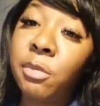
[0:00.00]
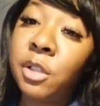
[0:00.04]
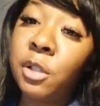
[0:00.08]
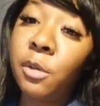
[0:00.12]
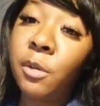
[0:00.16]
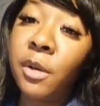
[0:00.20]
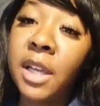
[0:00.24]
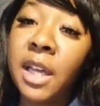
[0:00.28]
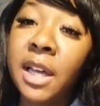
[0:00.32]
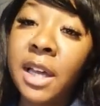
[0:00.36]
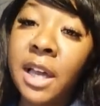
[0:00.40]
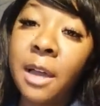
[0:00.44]

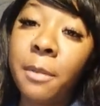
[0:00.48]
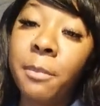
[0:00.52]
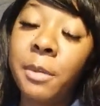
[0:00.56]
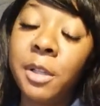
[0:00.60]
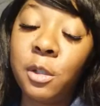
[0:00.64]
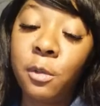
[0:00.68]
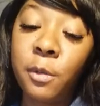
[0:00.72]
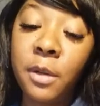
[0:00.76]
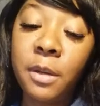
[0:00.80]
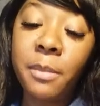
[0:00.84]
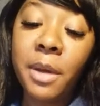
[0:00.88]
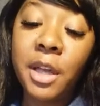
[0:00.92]

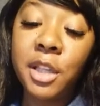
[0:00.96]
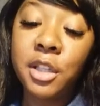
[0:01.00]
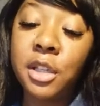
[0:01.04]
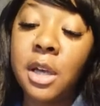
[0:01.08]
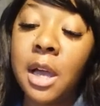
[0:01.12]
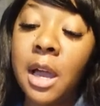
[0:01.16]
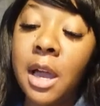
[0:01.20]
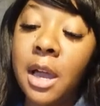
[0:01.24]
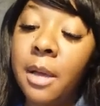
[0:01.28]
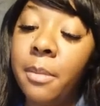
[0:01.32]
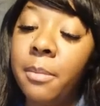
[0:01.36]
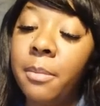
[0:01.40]
Between my
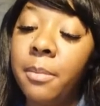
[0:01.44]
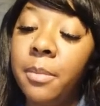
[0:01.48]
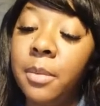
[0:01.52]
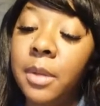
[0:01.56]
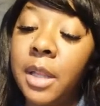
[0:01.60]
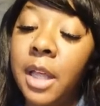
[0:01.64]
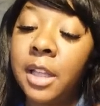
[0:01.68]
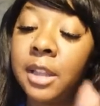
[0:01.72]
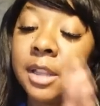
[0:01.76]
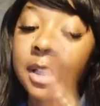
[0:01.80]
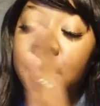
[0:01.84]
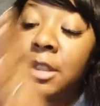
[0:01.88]
job,
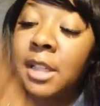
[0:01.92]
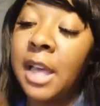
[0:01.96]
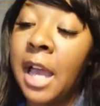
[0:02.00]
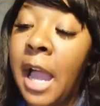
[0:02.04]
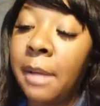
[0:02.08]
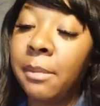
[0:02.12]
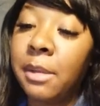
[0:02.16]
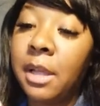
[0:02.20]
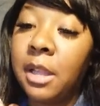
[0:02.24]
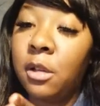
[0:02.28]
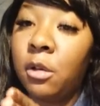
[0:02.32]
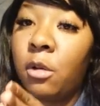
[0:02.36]
like
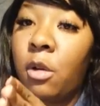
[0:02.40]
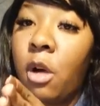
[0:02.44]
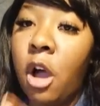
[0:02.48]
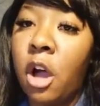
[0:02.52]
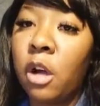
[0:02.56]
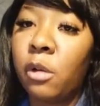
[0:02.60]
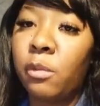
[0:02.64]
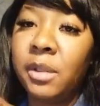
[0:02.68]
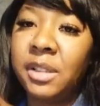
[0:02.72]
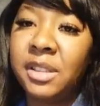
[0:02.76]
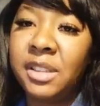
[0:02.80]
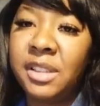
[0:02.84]
that little
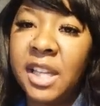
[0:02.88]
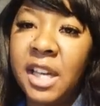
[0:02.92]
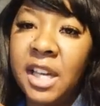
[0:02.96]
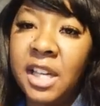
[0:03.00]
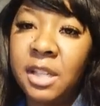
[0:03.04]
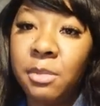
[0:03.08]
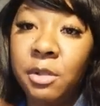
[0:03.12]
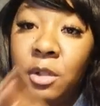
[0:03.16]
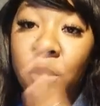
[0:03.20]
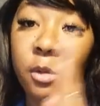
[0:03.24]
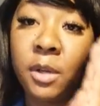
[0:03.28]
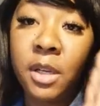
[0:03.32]
awkward
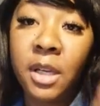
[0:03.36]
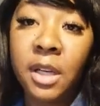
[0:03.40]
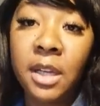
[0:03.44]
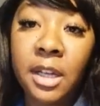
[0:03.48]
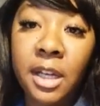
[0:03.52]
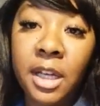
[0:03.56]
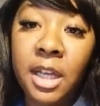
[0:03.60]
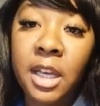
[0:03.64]
stage between